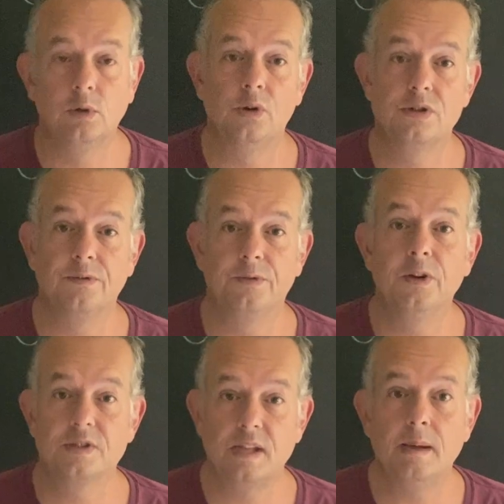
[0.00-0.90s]
of course the
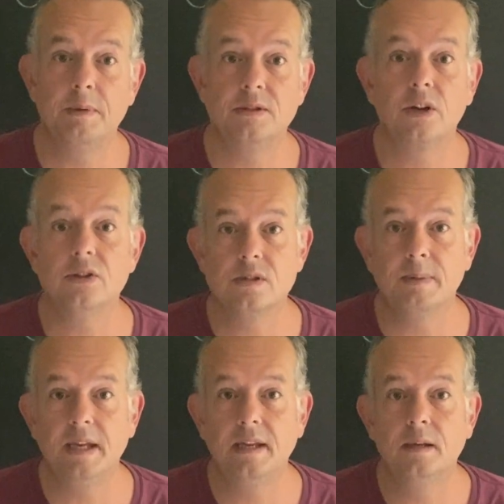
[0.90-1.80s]
first step has got to
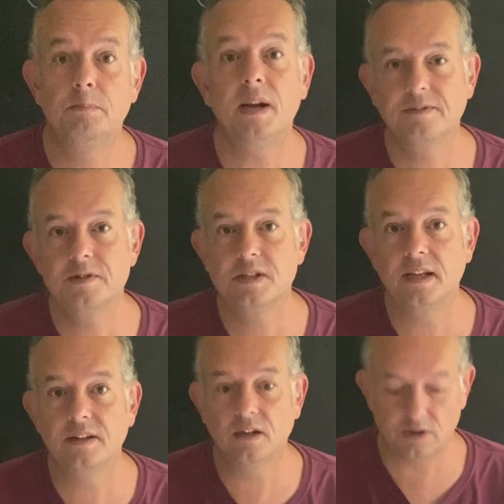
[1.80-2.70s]
be breakfast
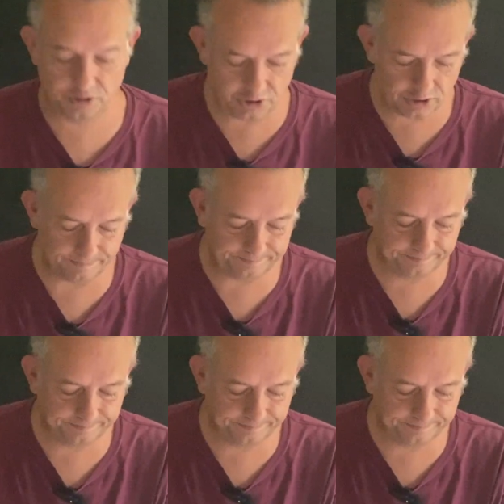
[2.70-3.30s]
in the lodge.